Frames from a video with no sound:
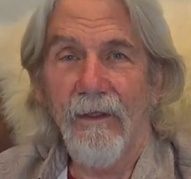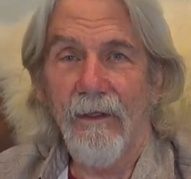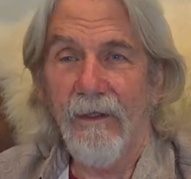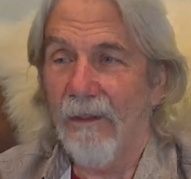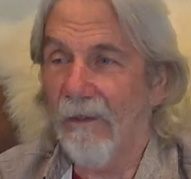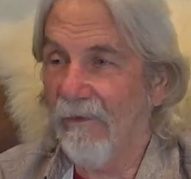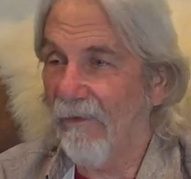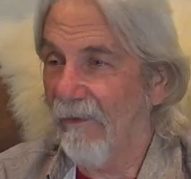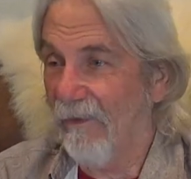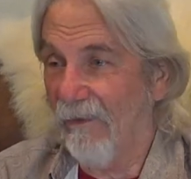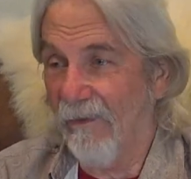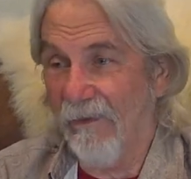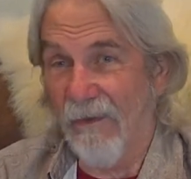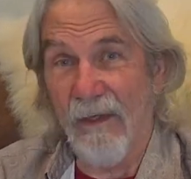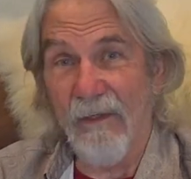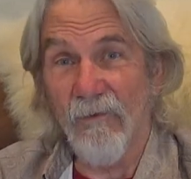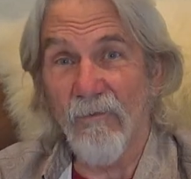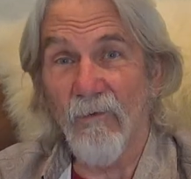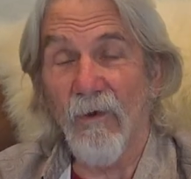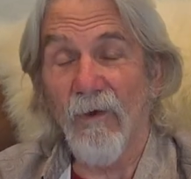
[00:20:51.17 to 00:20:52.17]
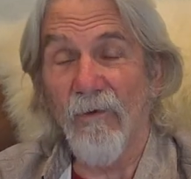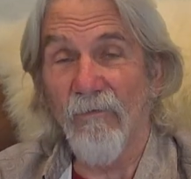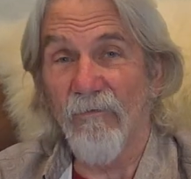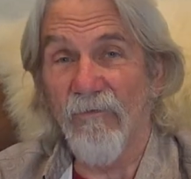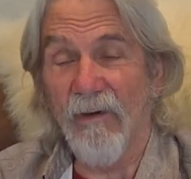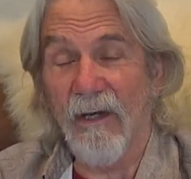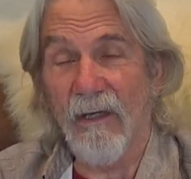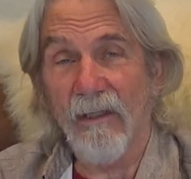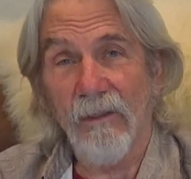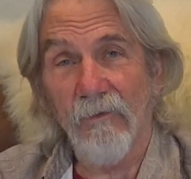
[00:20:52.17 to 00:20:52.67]
and they want
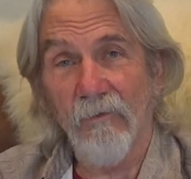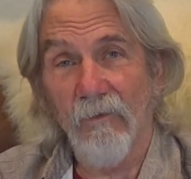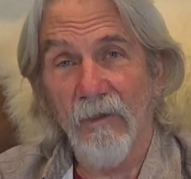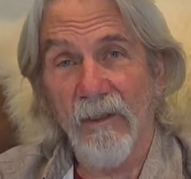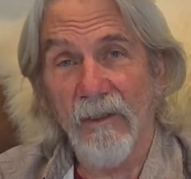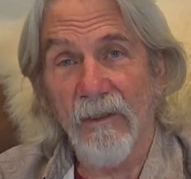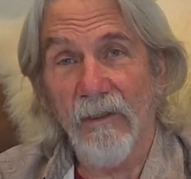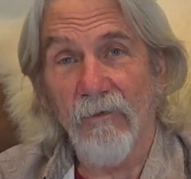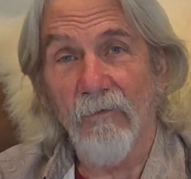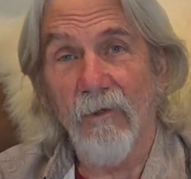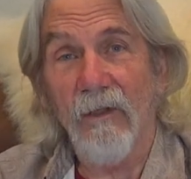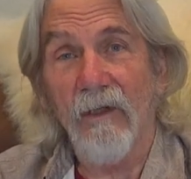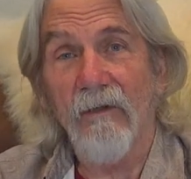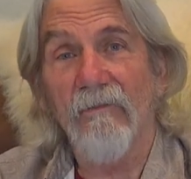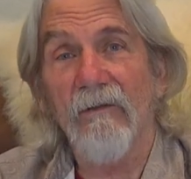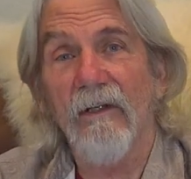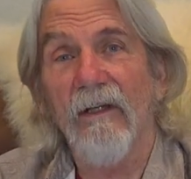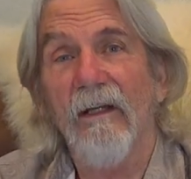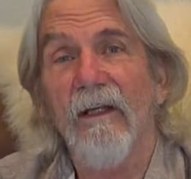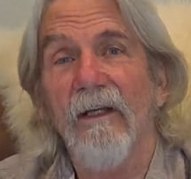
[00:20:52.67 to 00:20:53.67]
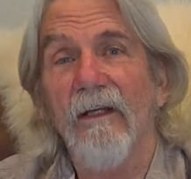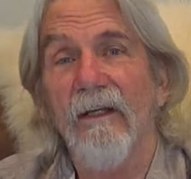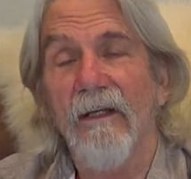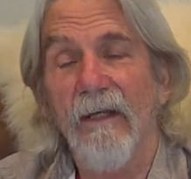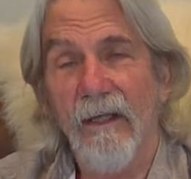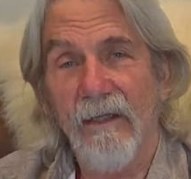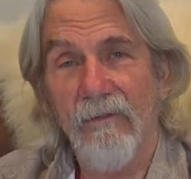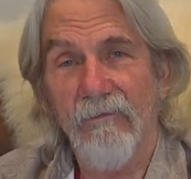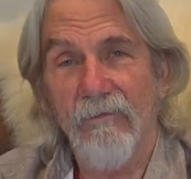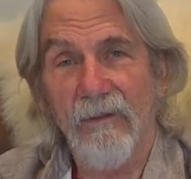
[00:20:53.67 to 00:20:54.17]
finally want to get rid of it, and
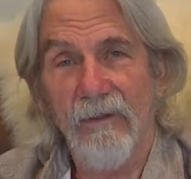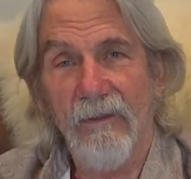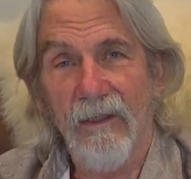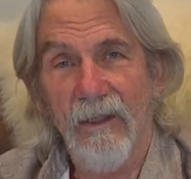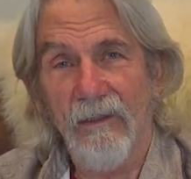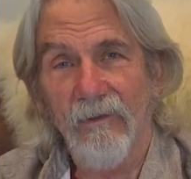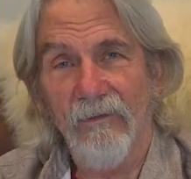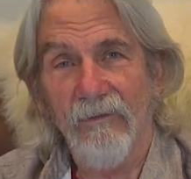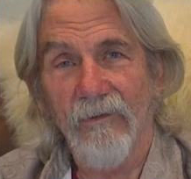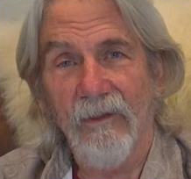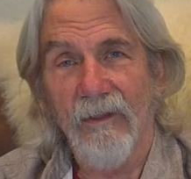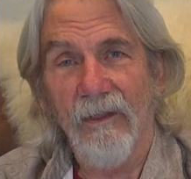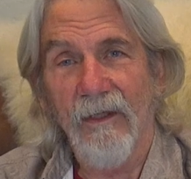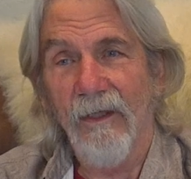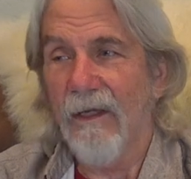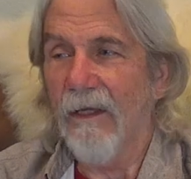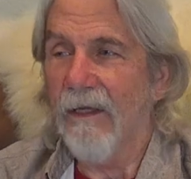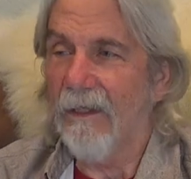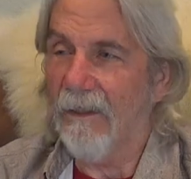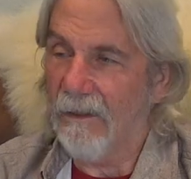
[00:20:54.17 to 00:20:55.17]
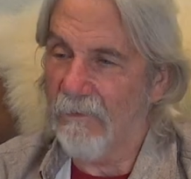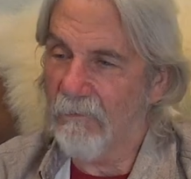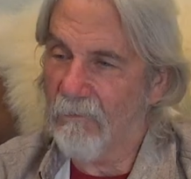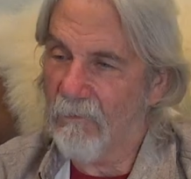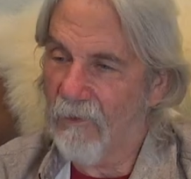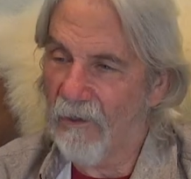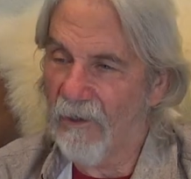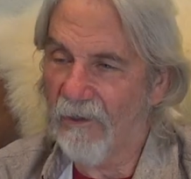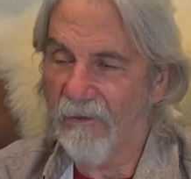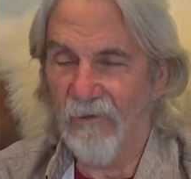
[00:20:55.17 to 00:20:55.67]
David takes it and he
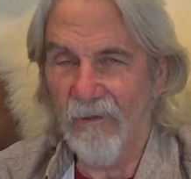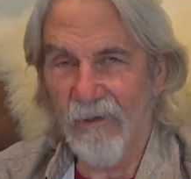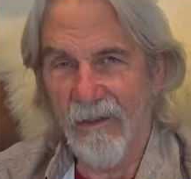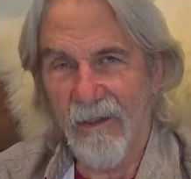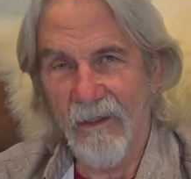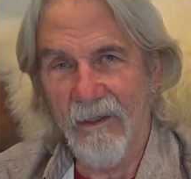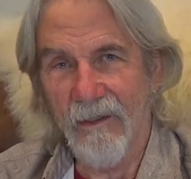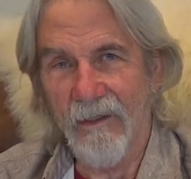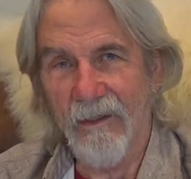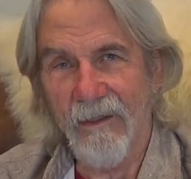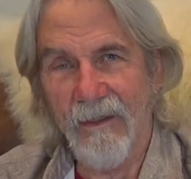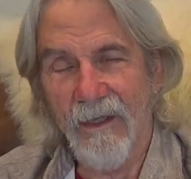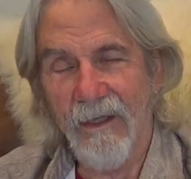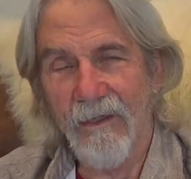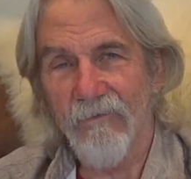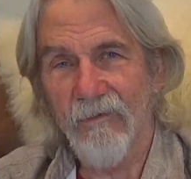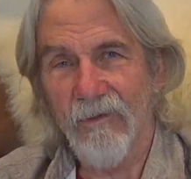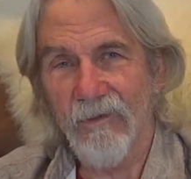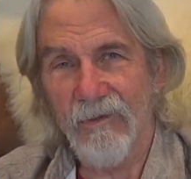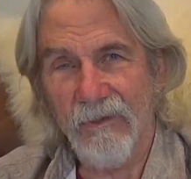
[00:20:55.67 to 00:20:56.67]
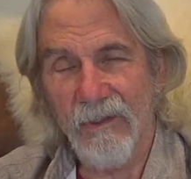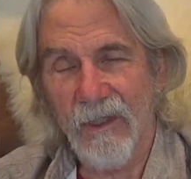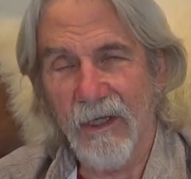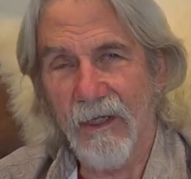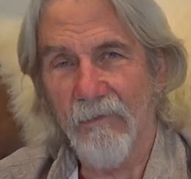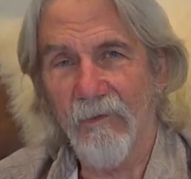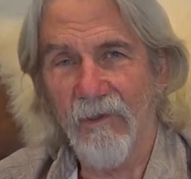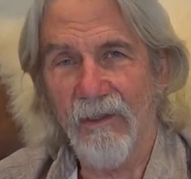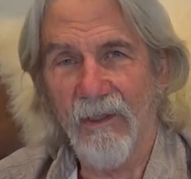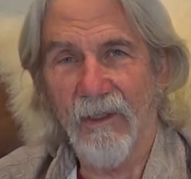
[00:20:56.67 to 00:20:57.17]
brings it into David's
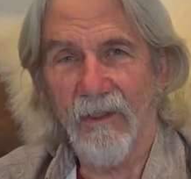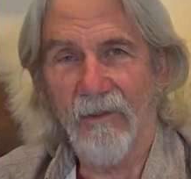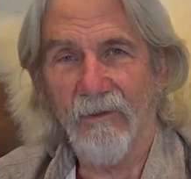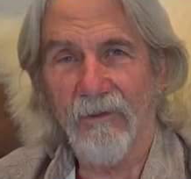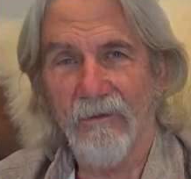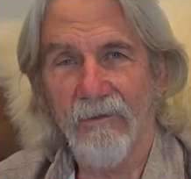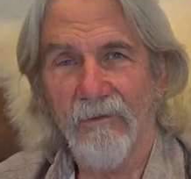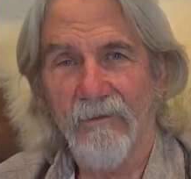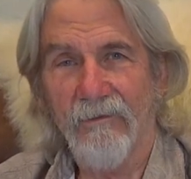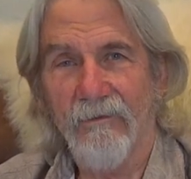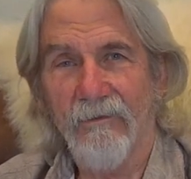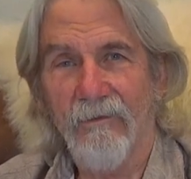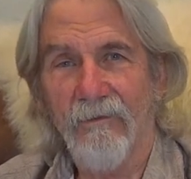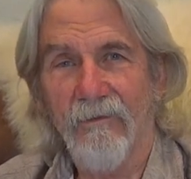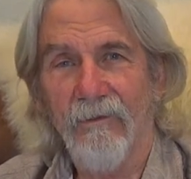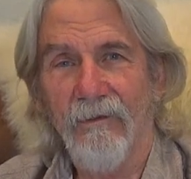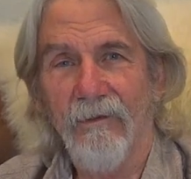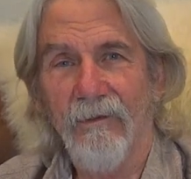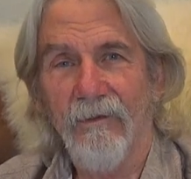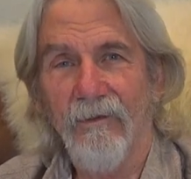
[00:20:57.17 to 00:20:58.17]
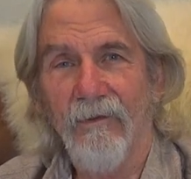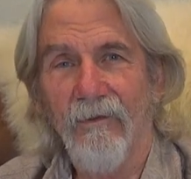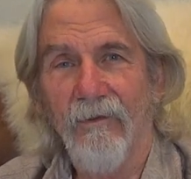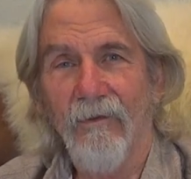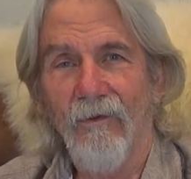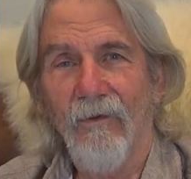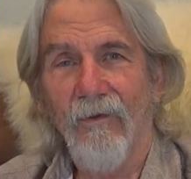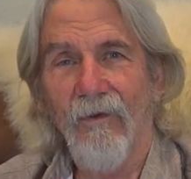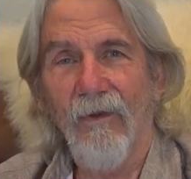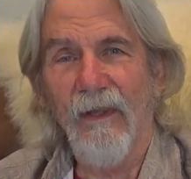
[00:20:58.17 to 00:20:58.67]
tabernacle,
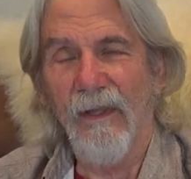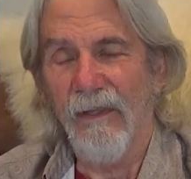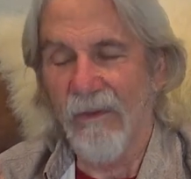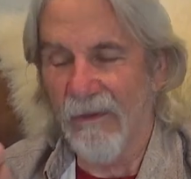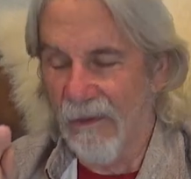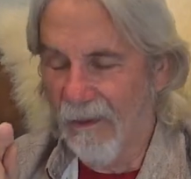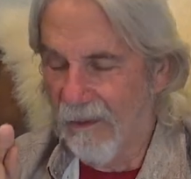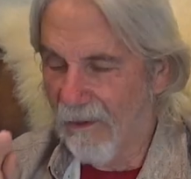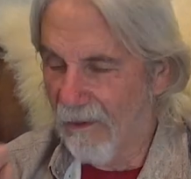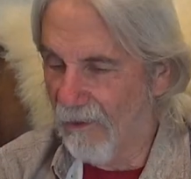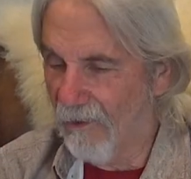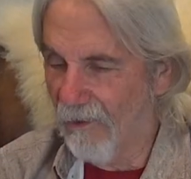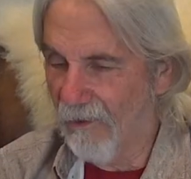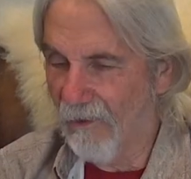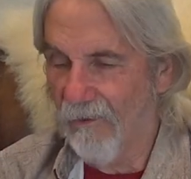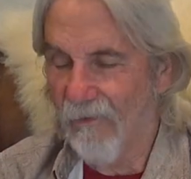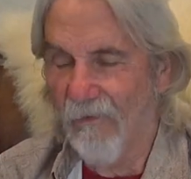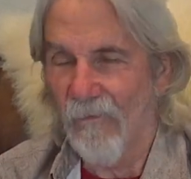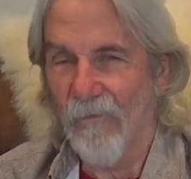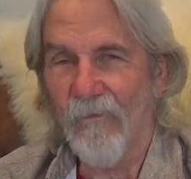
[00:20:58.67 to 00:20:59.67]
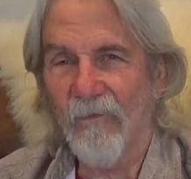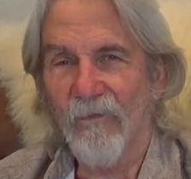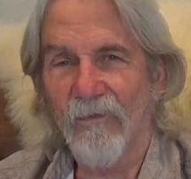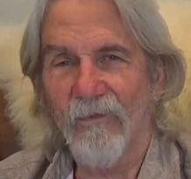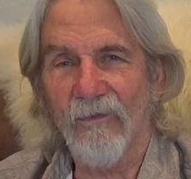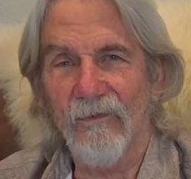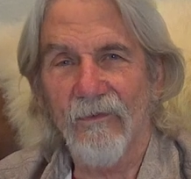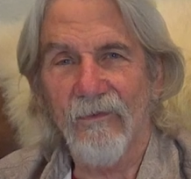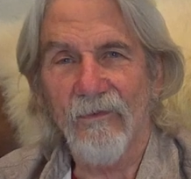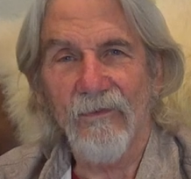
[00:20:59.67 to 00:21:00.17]
and there
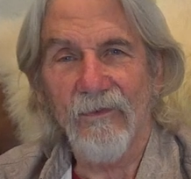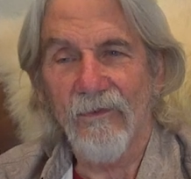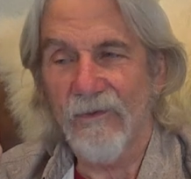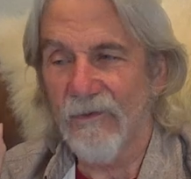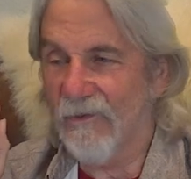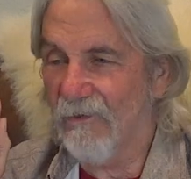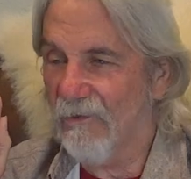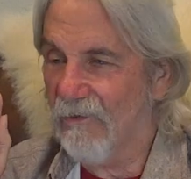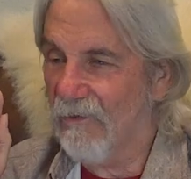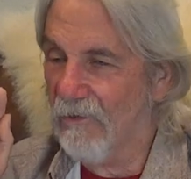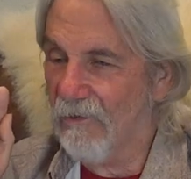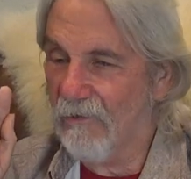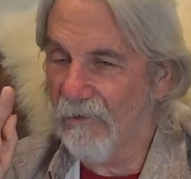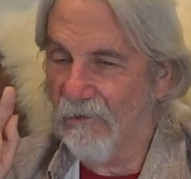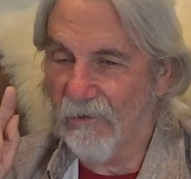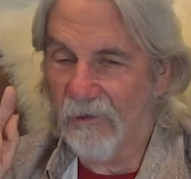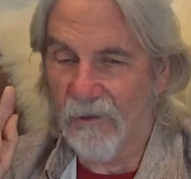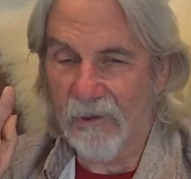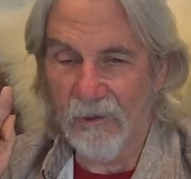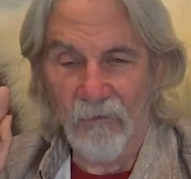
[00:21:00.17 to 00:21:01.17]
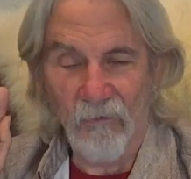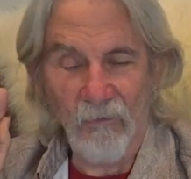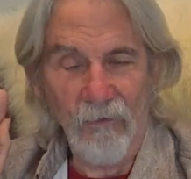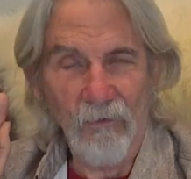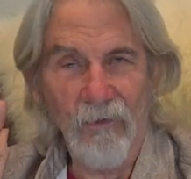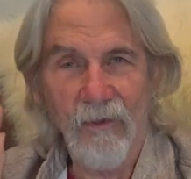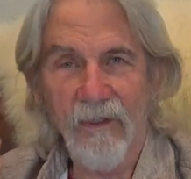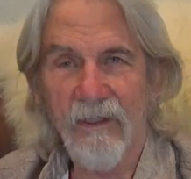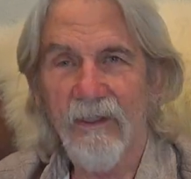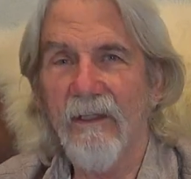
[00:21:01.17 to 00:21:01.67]
you you can
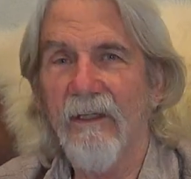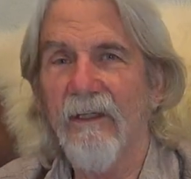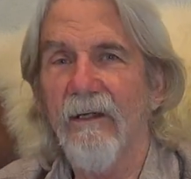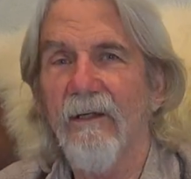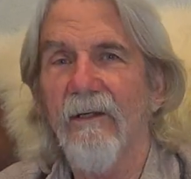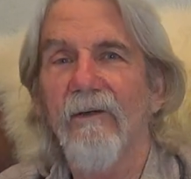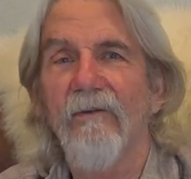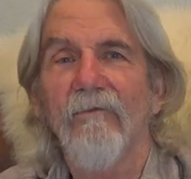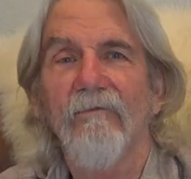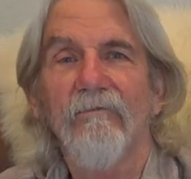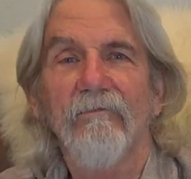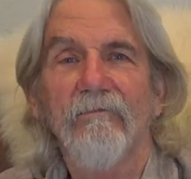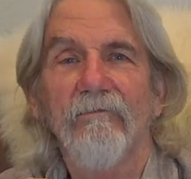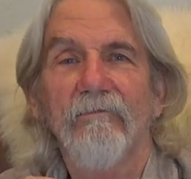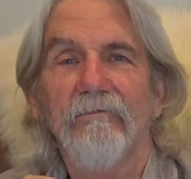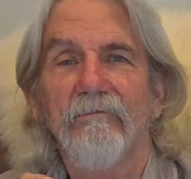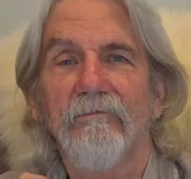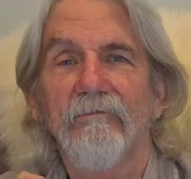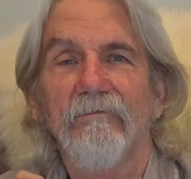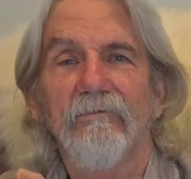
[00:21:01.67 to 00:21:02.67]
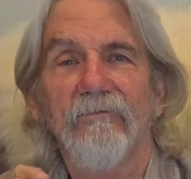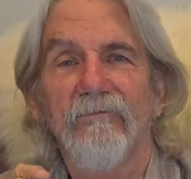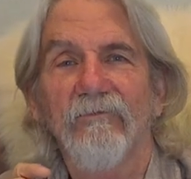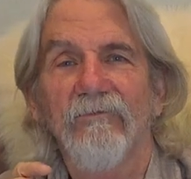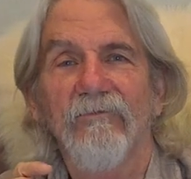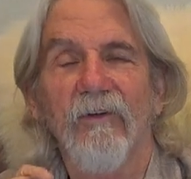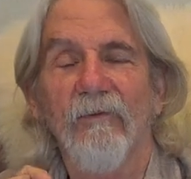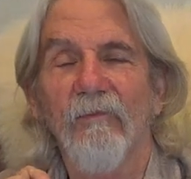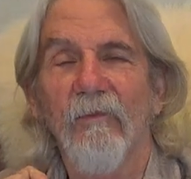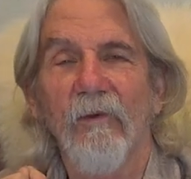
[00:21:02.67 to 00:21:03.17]
read it
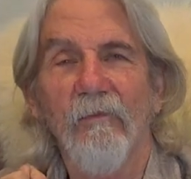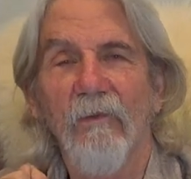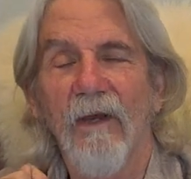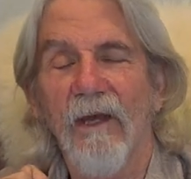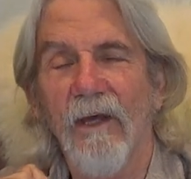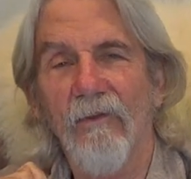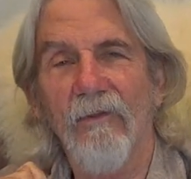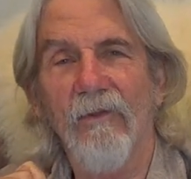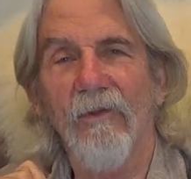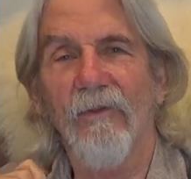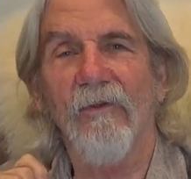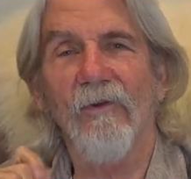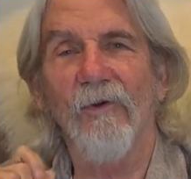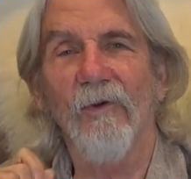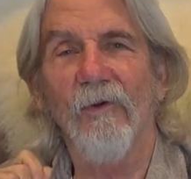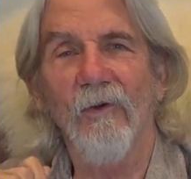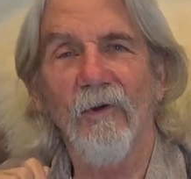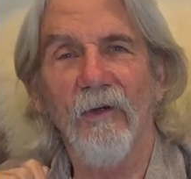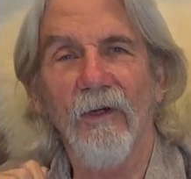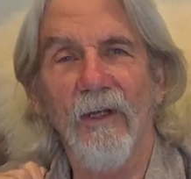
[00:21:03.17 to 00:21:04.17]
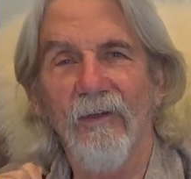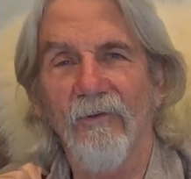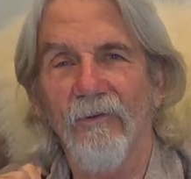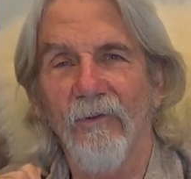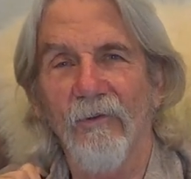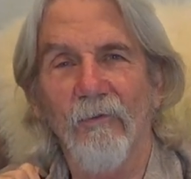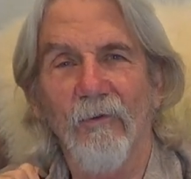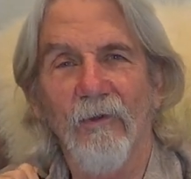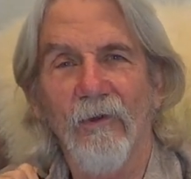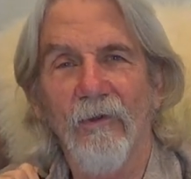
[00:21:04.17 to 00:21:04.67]
from the mouth of the Lord, as
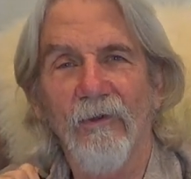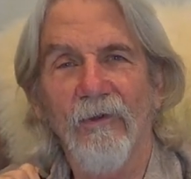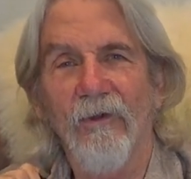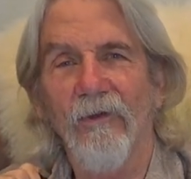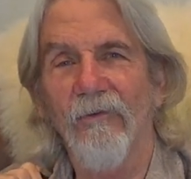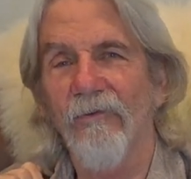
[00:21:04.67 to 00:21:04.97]
it were in